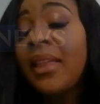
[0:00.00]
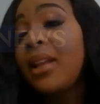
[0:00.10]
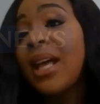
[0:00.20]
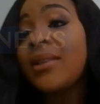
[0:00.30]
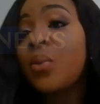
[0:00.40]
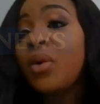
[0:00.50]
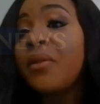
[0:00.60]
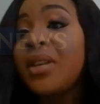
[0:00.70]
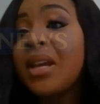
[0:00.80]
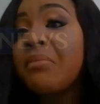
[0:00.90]
think that's one
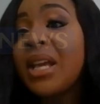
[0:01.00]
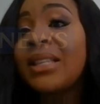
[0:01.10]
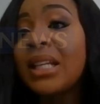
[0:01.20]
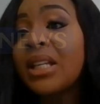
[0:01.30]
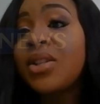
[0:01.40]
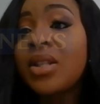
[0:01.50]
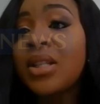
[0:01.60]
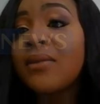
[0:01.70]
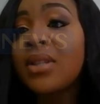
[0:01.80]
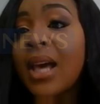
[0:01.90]
of the amazing
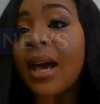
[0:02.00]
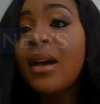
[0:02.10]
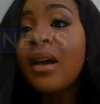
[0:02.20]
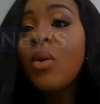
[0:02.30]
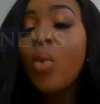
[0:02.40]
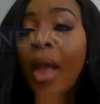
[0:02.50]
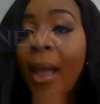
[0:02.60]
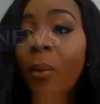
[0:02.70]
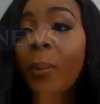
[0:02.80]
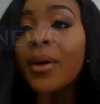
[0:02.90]
initiatives that will
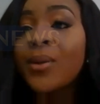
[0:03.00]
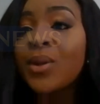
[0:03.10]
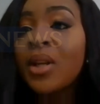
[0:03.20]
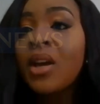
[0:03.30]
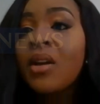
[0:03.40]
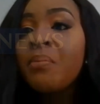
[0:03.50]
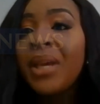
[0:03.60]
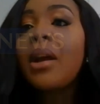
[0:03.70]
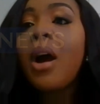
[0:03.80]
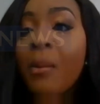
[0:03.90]
help us
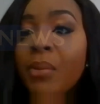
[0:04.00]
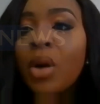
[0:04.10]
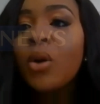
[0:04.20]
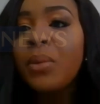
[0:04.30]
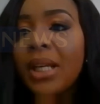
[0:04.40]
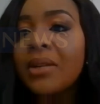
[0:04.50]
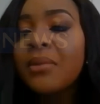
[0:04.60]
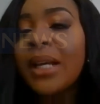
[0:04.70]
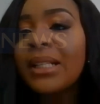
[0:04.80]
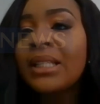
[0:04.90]
become globally
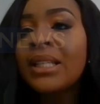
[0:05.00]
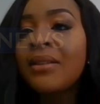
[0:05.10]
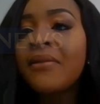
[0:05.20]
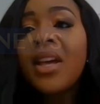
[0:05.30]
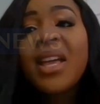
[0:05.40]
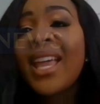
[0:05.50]
competitive.